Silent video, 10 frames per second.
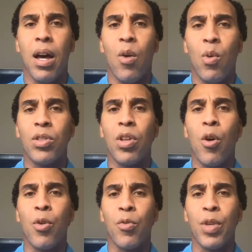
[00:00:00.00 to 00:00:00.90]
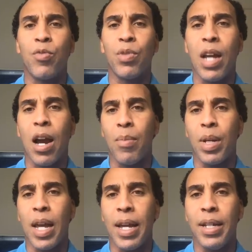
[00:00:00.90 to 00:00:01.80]
once the owner reached
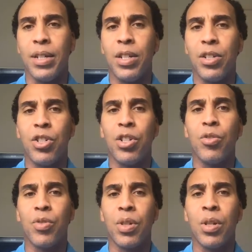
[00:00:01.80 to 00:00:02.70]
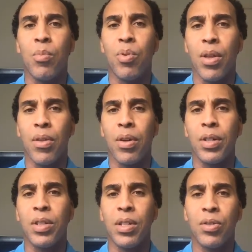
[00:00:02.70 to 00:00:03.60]
retirement age, his children, a brother
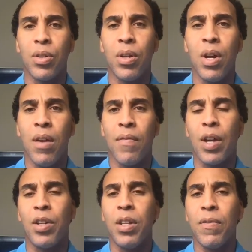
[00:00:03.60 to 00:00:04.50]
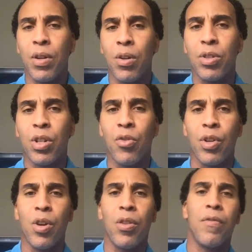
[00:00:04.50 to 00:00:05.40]
and sister, found it difficult to
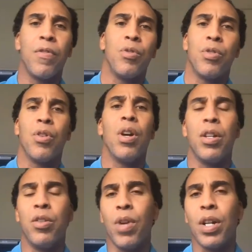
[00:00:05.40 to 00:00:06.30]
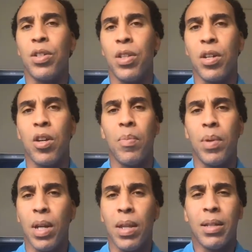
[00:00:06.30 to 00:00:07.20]
agree on the future direction of the
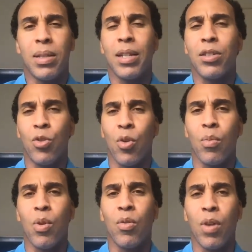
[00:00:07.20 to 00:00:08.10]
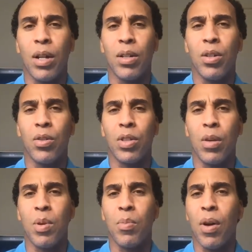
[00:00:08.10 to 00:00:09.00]
company, and that's that's normal, right? You know,
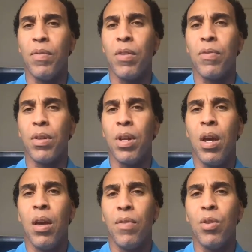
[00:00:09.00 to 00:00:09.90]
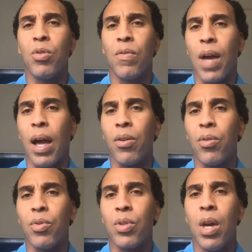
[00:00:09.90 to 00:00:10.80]
some people have different views and
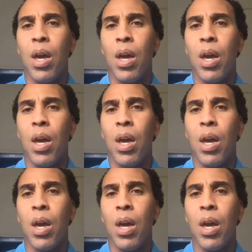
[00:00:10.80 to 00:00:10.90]
values.